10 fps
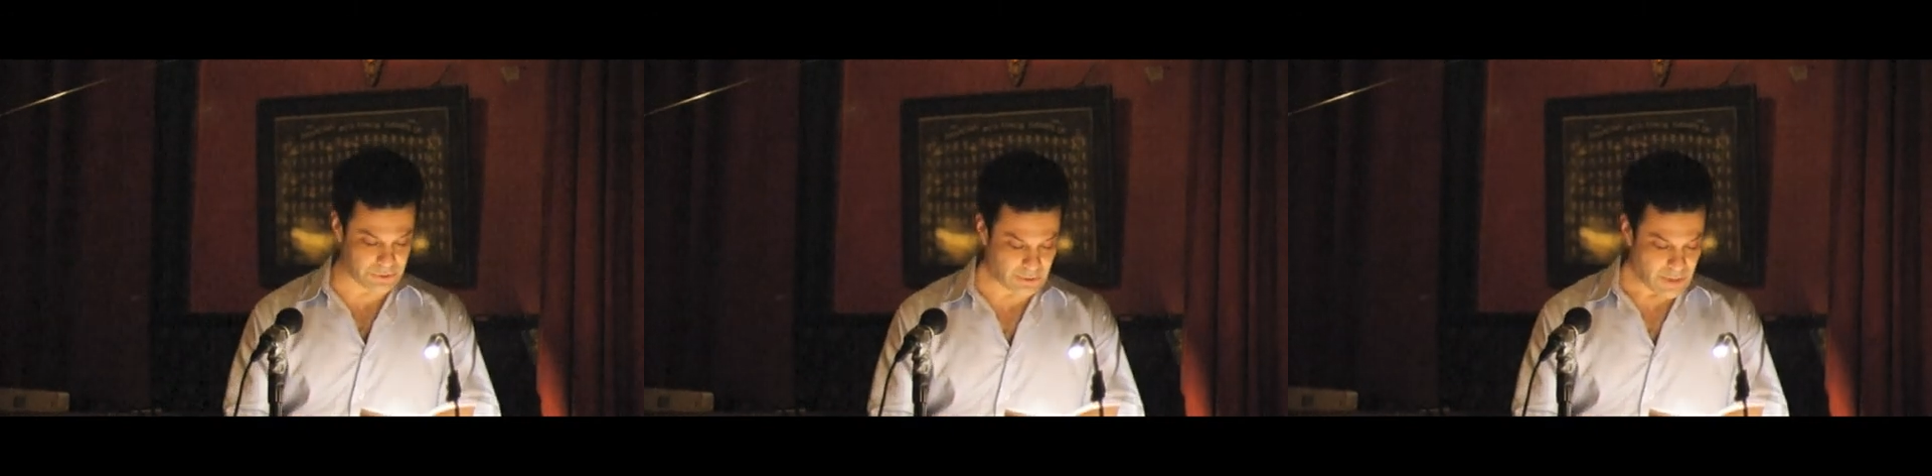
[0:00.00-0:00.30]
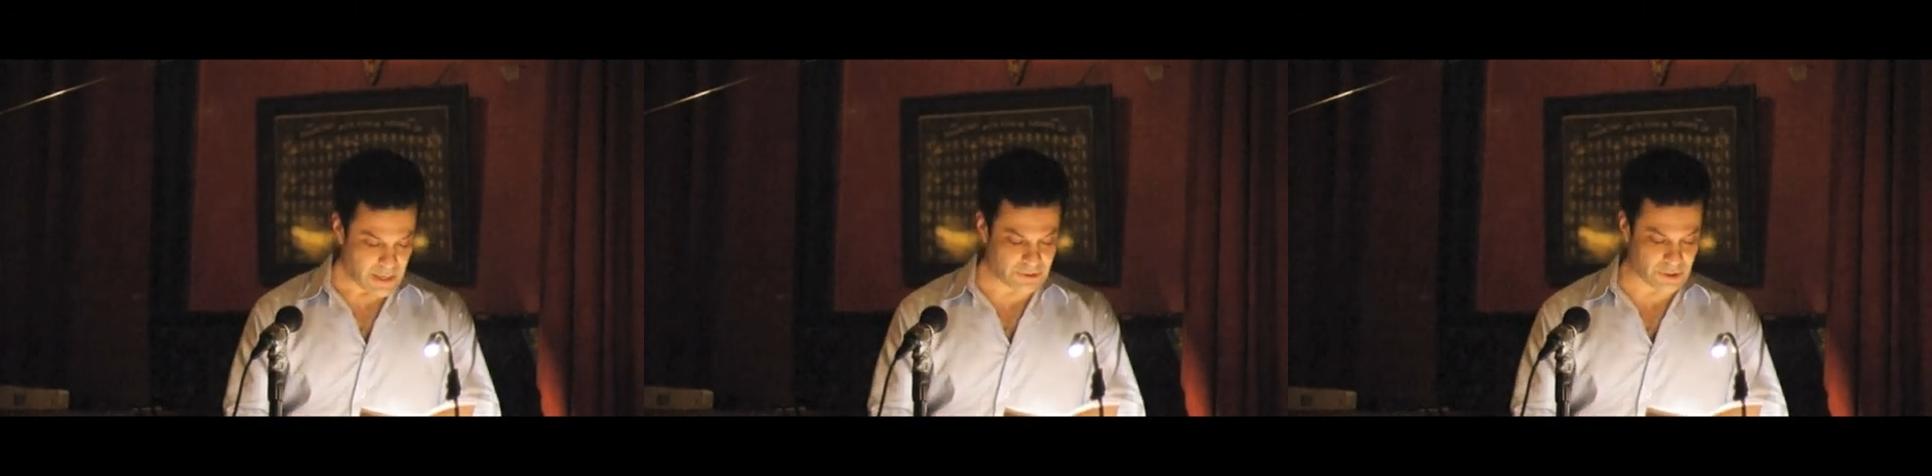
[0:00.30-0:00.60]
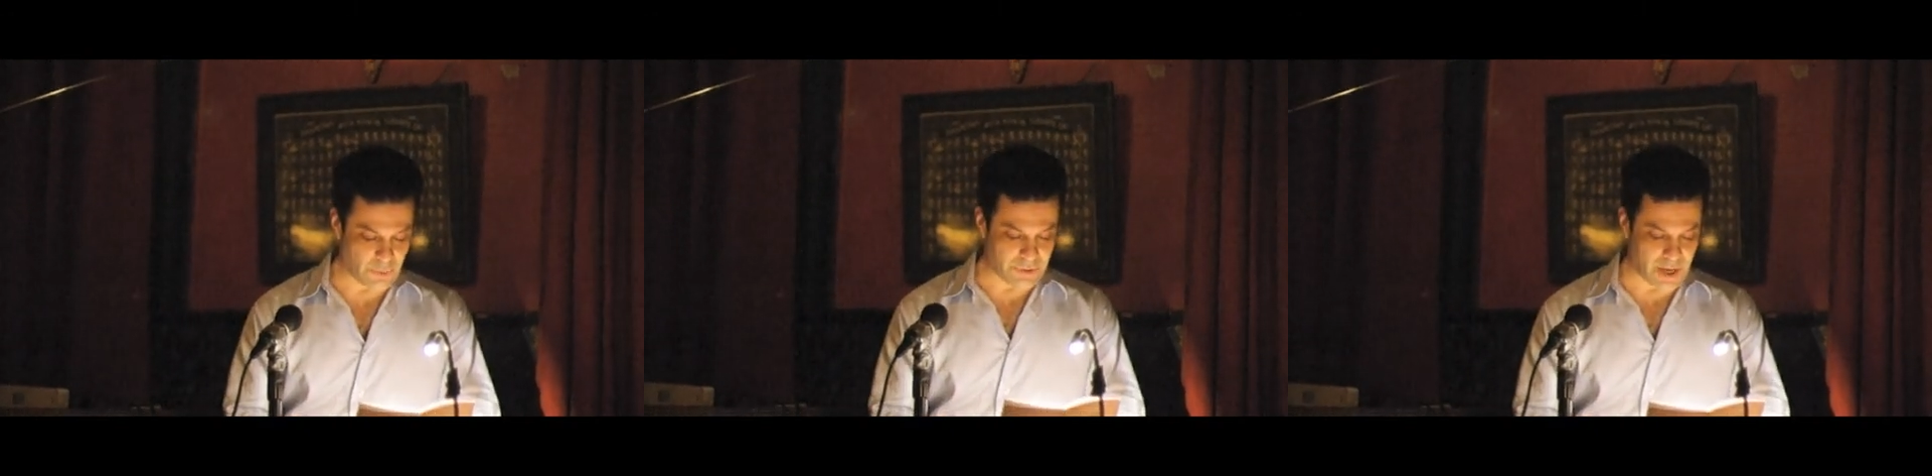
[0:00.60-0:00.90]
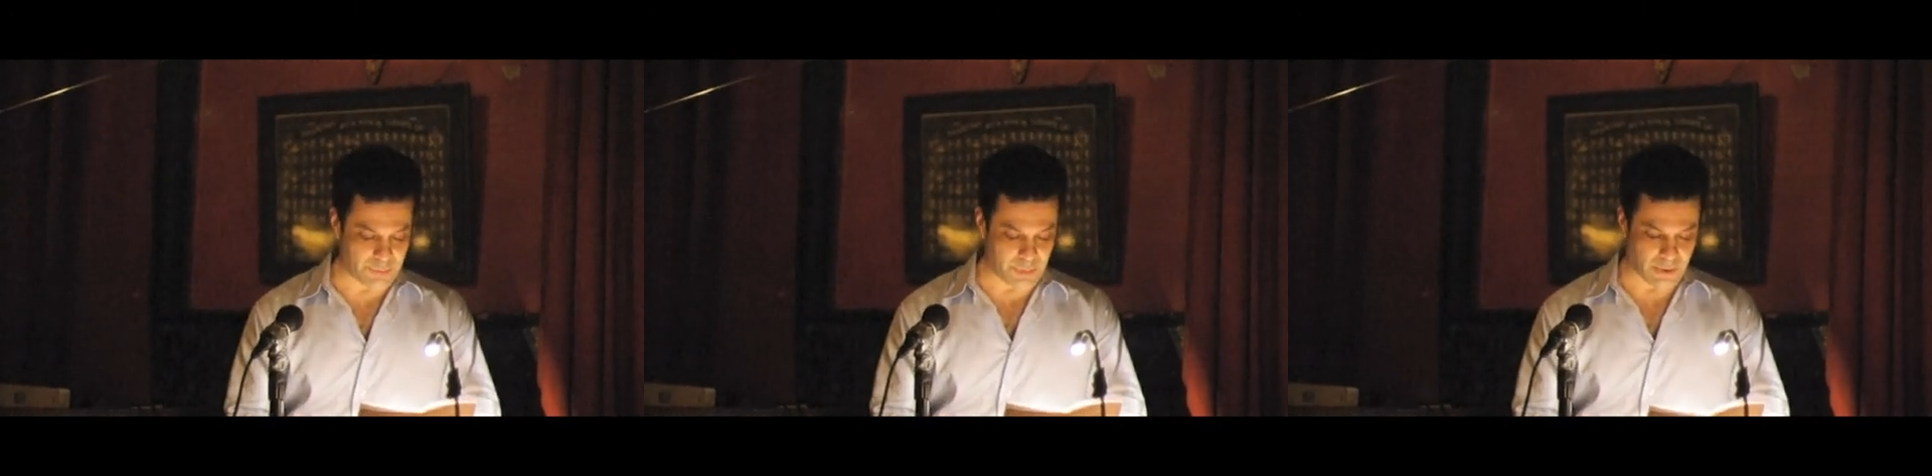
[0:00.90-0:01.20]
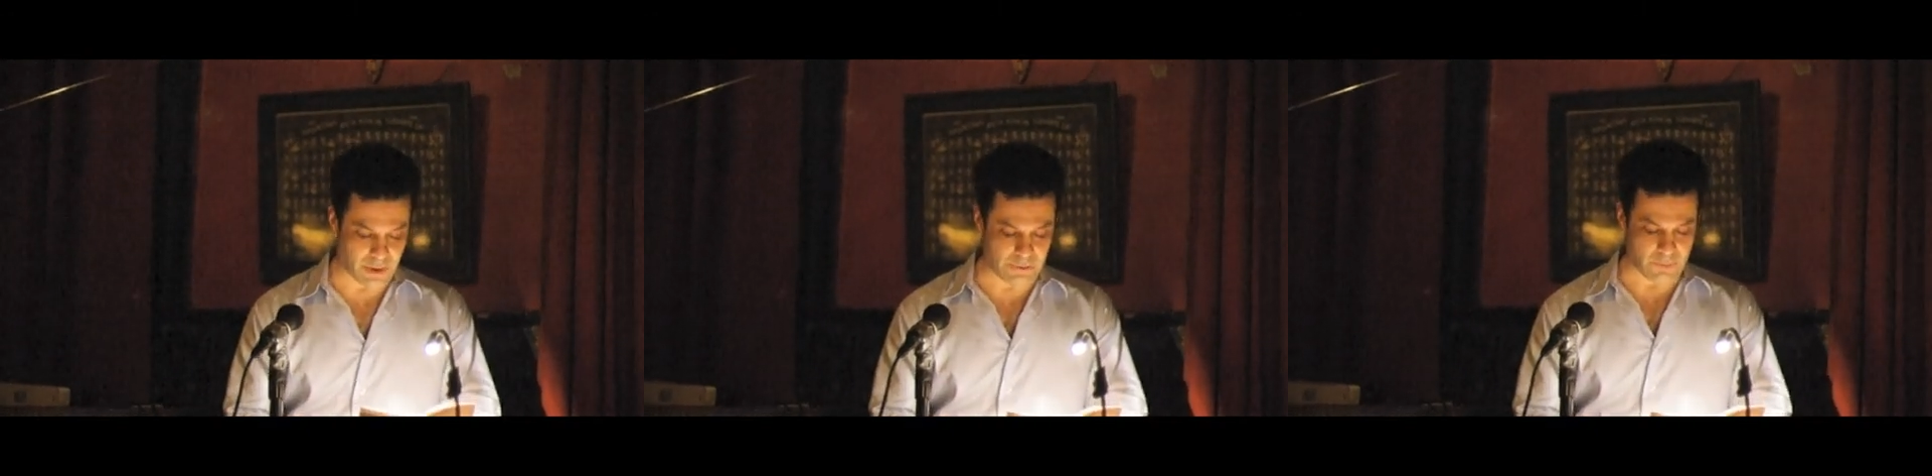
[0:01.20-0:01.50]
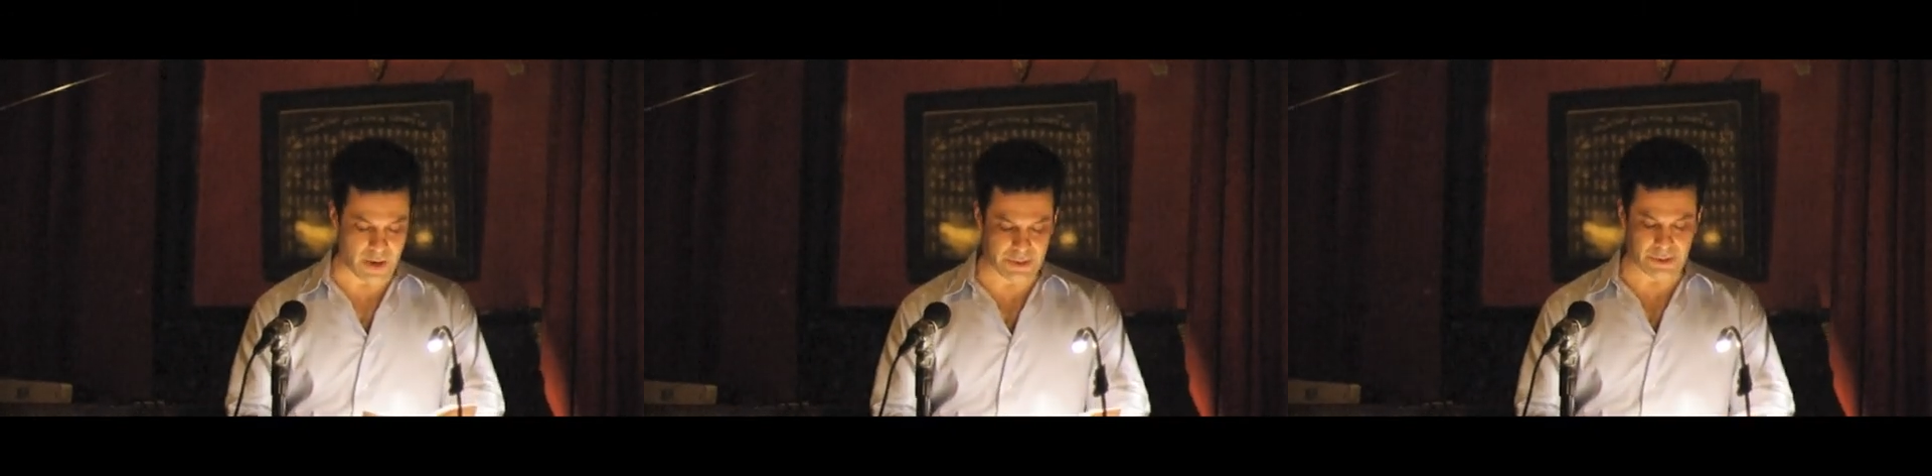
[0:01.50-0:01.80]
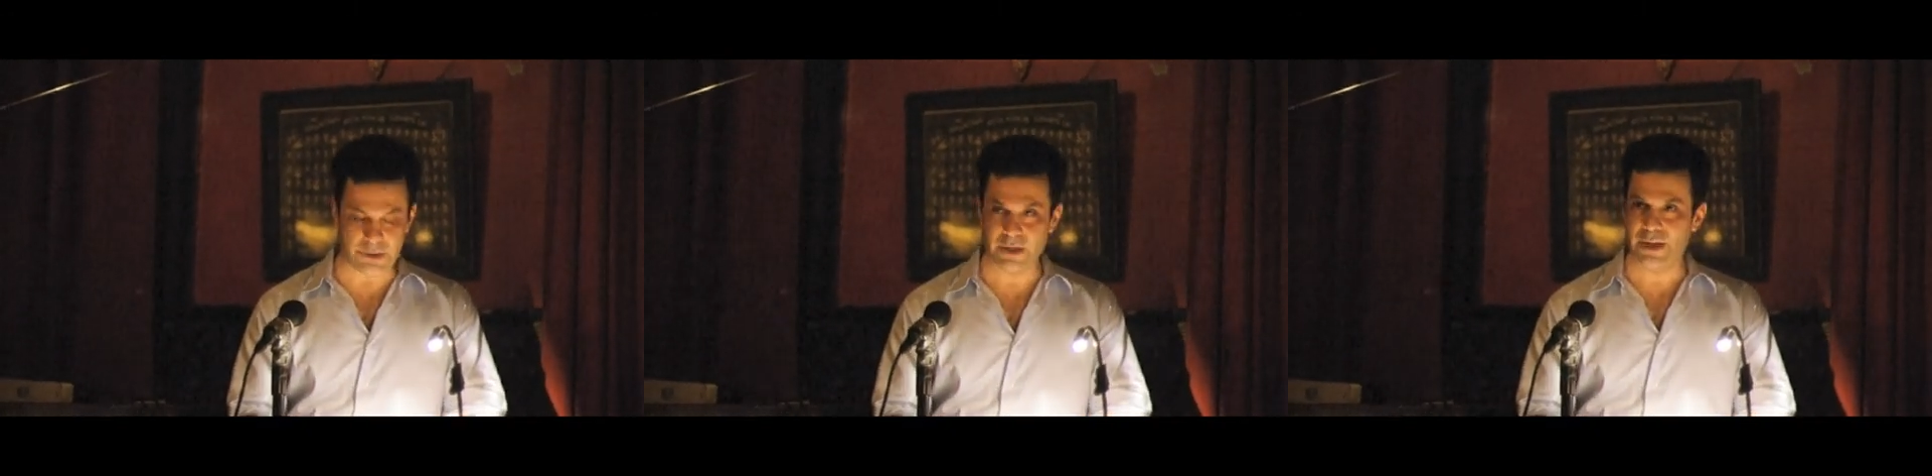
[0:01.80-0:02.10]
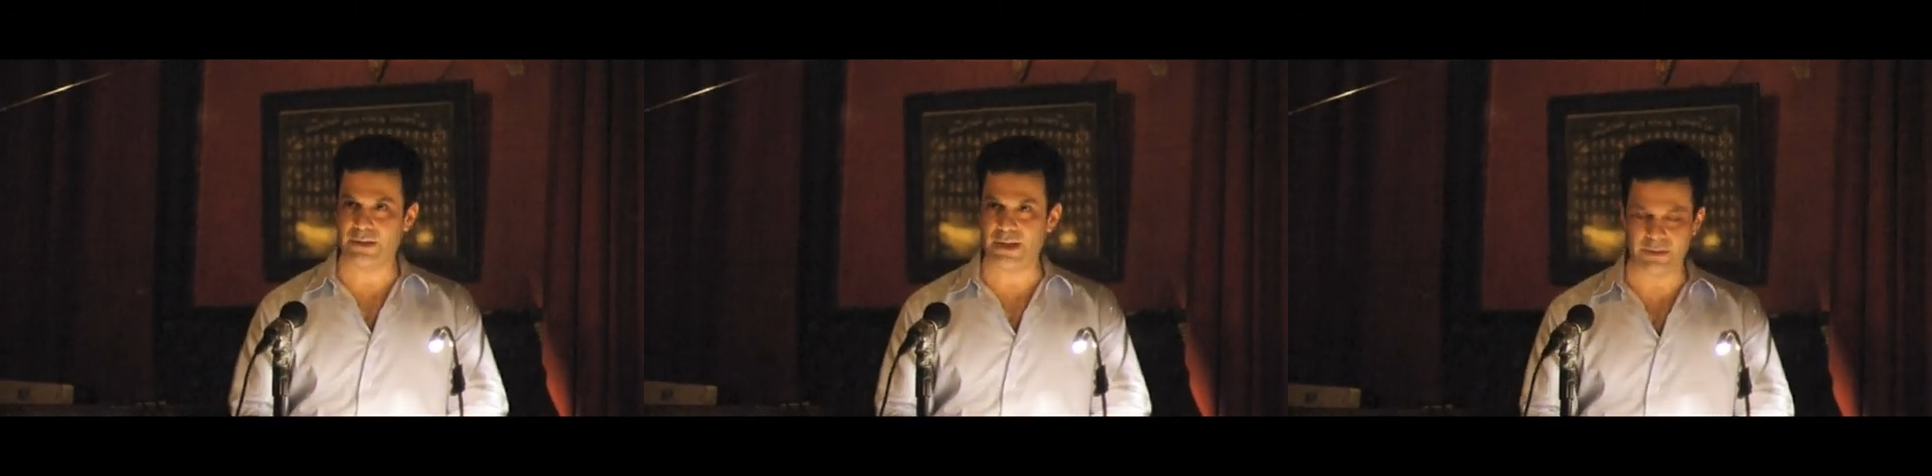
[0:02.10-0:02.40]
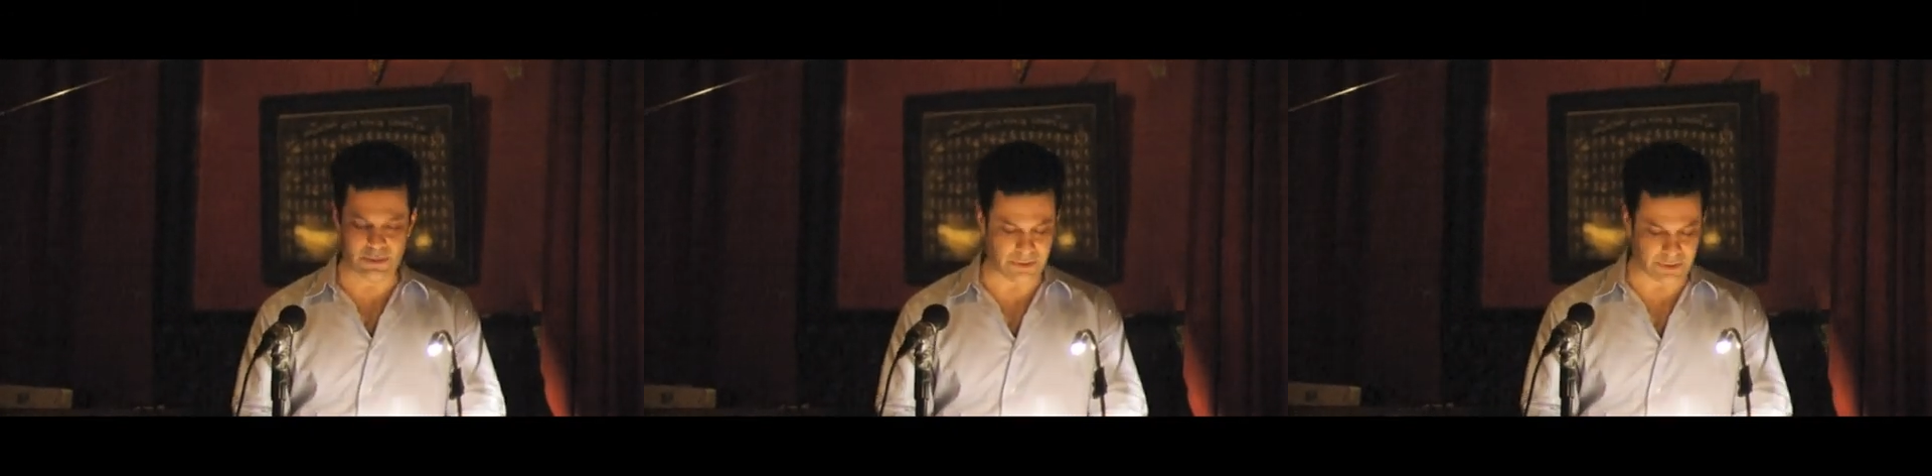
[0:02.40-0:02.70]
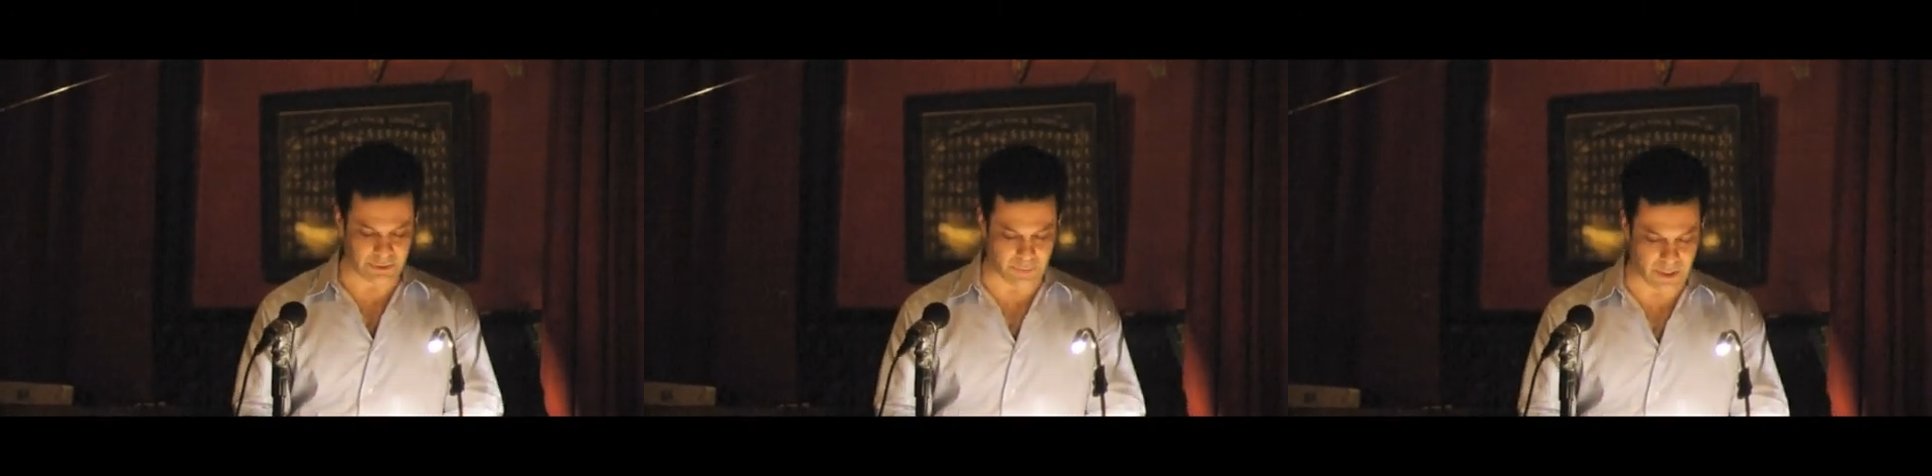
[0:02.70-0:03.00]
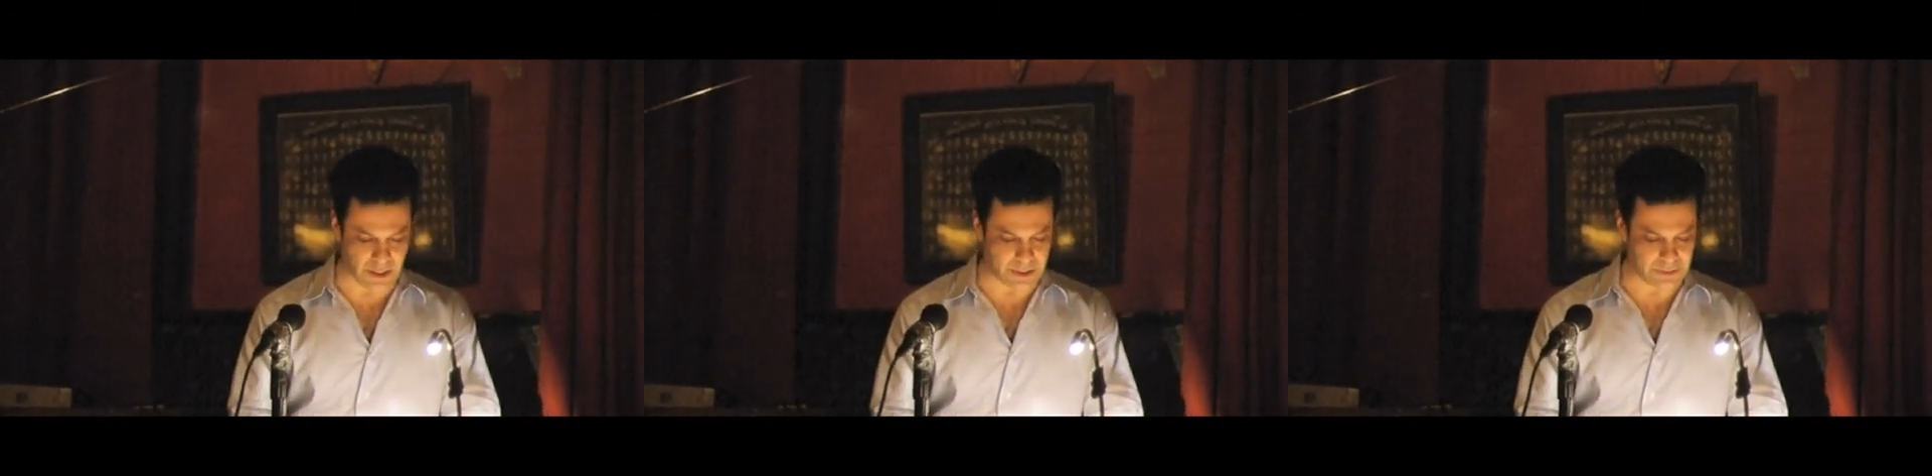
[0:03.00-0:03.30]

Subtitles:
and so would not be part of the wreckage it tended to leave behind.